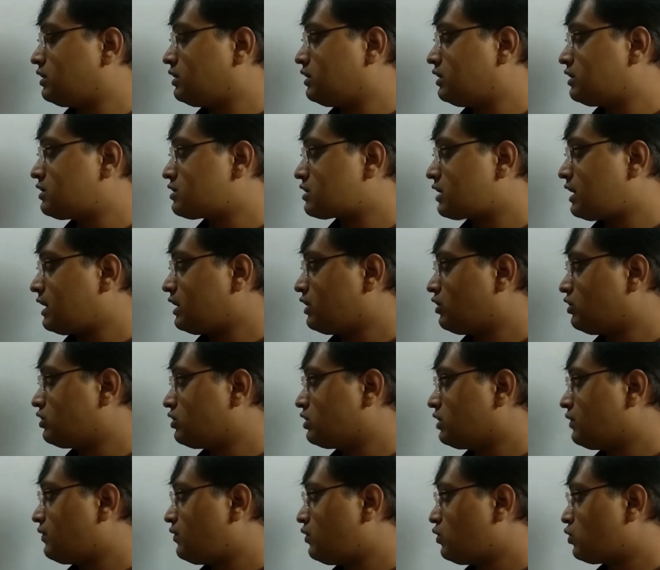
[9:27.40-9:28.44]
strike on
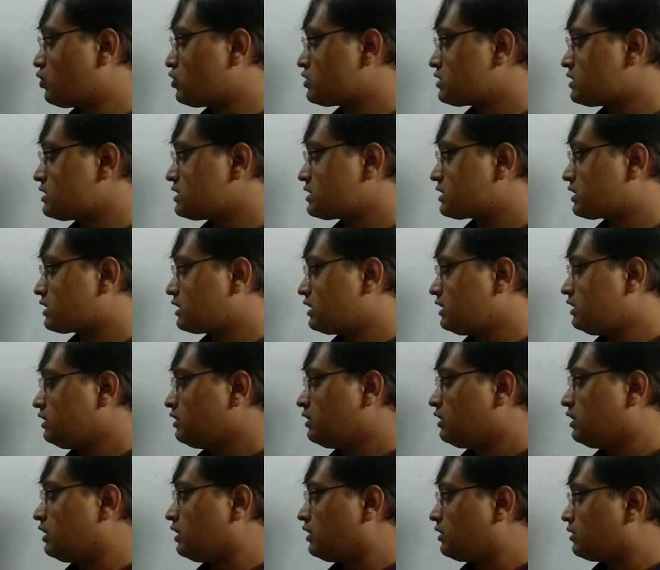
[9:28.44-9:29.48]
the fluorescent screen
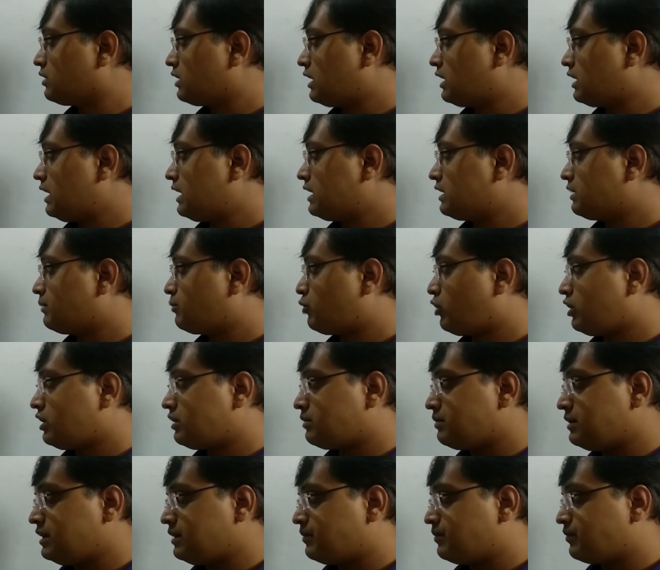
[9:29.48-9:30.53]
at the point
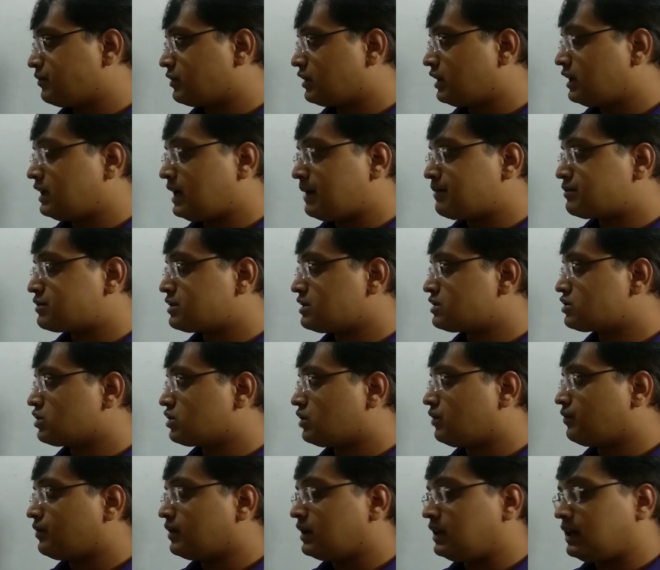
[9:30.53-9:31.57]
B in absence
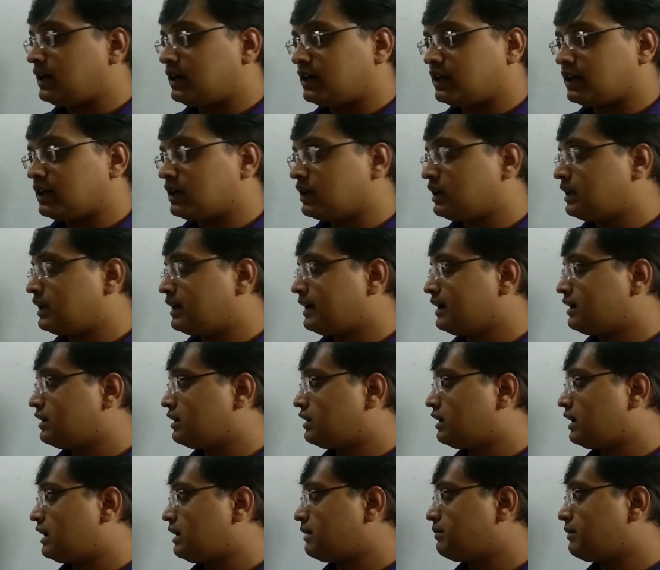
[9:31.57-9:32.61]
of electrical
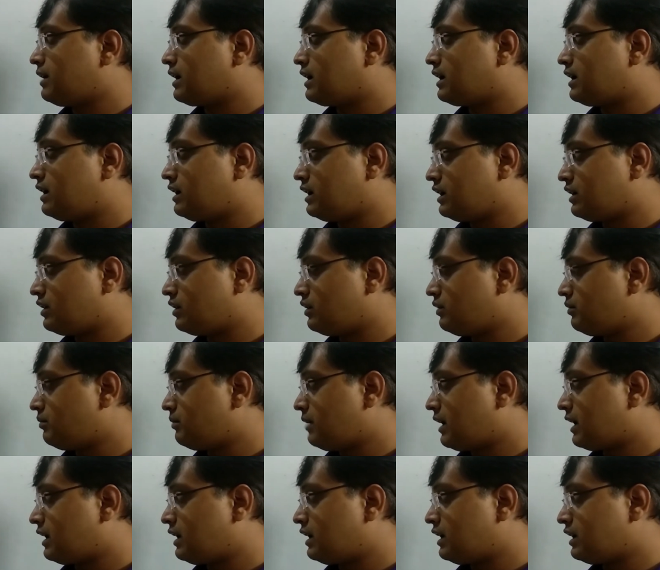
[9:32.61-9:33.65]
and
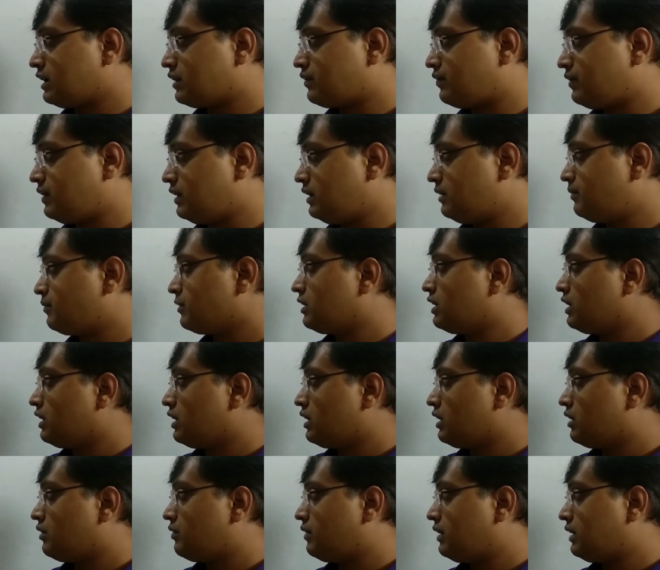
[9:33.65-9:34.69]
magnetic field.
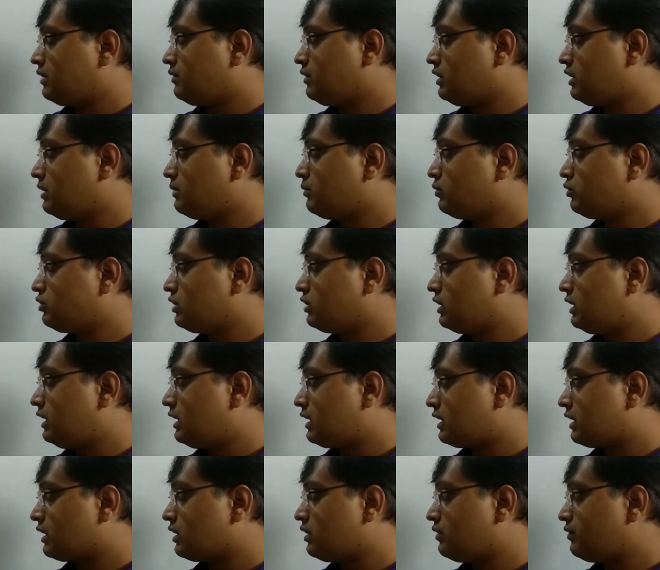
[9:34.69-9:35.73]
When we remove the
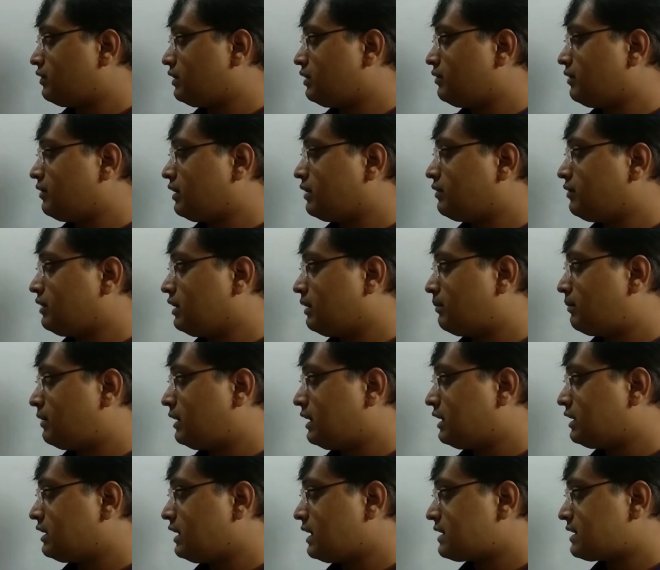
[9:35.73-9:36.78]
electrical field, when we apply
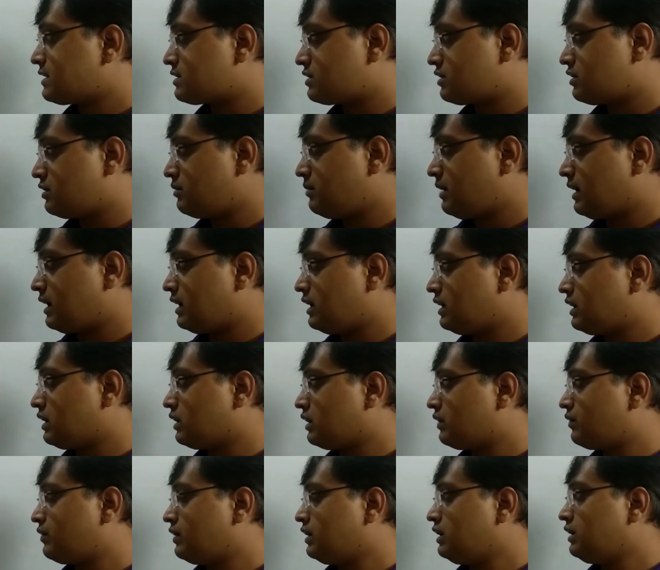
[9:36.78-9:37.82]
the external magnetic
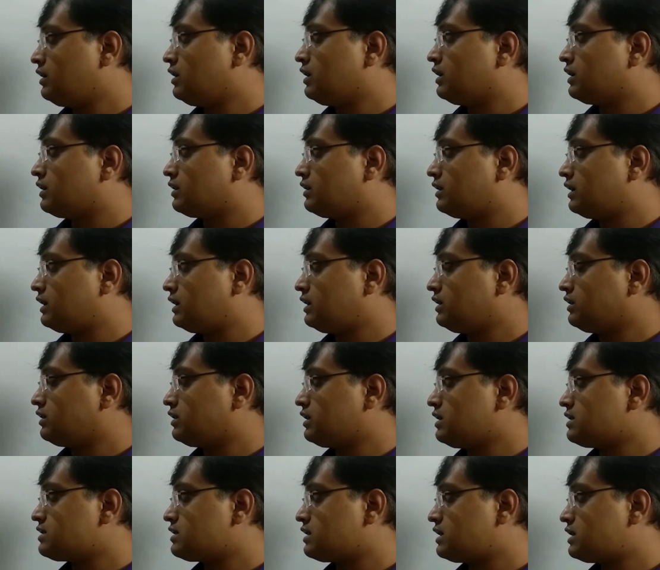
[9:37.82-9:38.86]
field, then
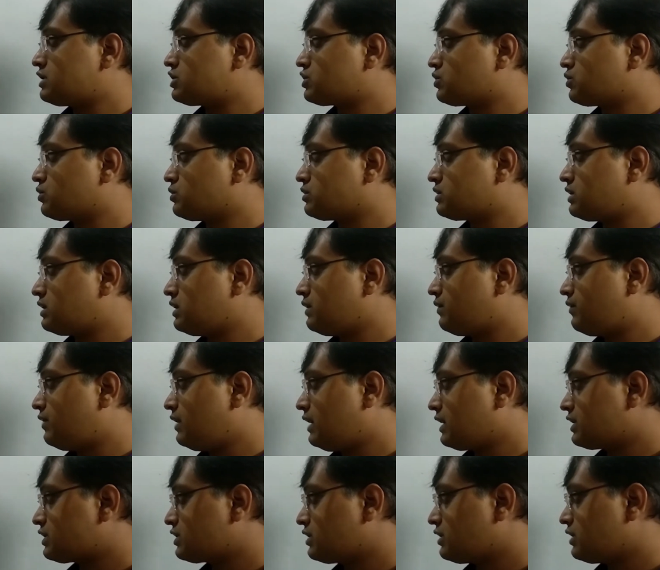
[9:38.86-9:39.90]
these rays shows the
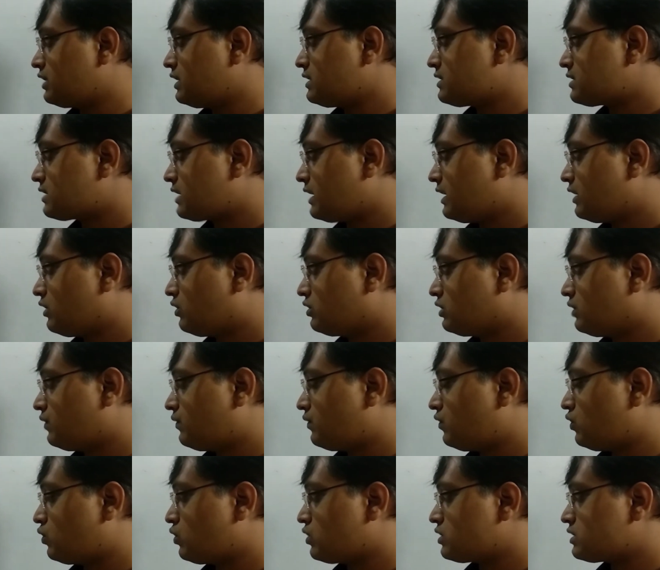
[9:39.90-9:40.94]
deflection and strike on the
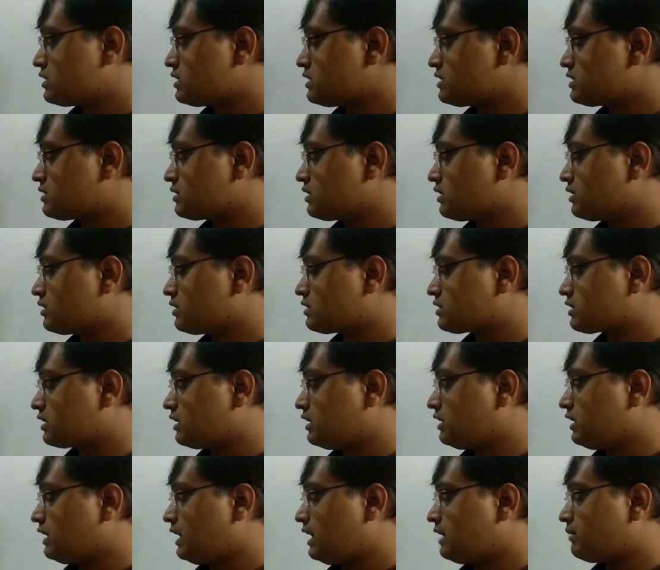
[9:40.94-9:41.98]
fluorescent
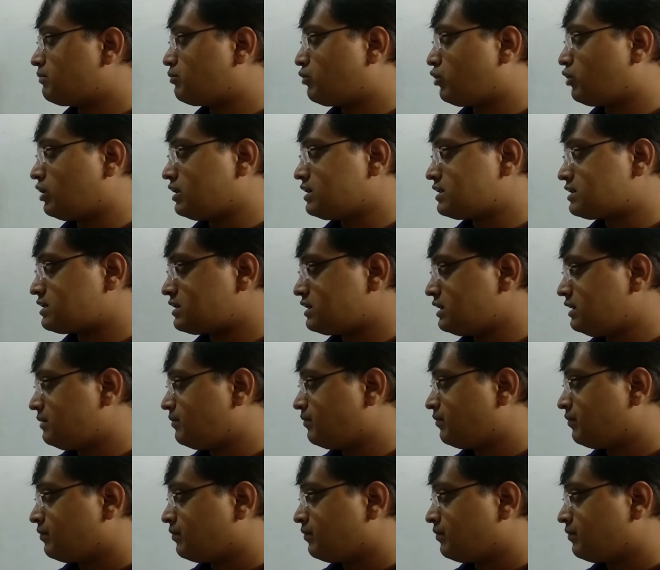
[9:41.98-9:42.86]
screen at point C.